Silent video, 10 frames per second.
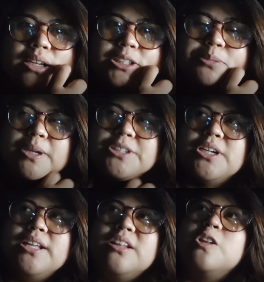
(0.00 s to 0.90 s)

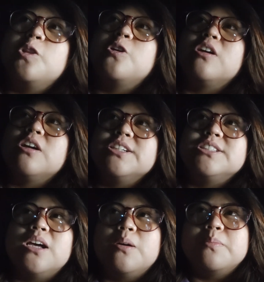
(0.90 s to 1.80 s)
especially that there are
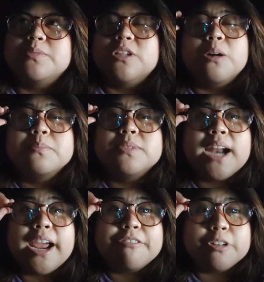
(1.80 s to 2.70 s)
some dumb
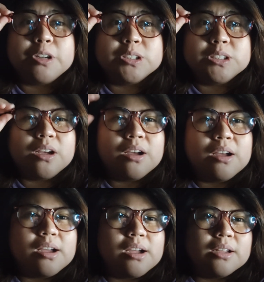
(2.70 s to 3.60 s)
drivers
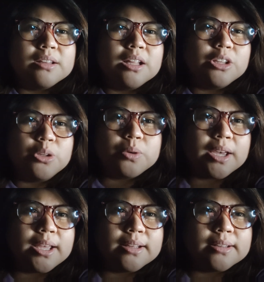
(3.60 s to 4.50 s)
that you
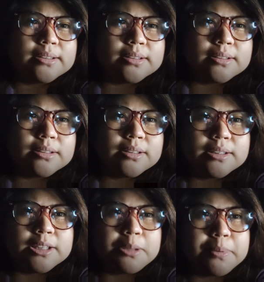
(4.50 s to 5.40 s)
can
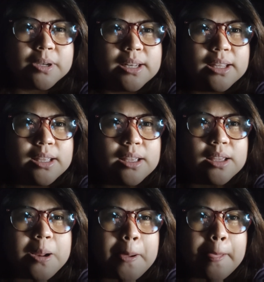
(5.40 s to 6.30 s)
typically
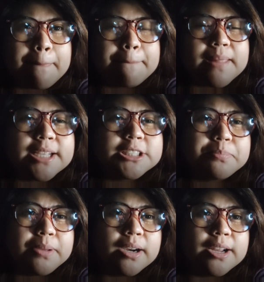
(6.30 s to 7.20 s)

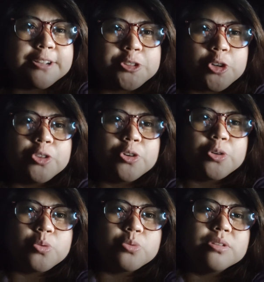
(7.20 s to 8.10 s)
experience on the
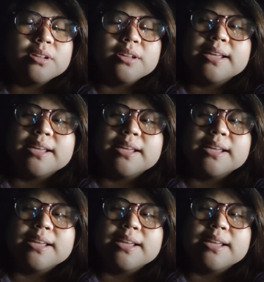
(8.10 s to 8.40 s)
road.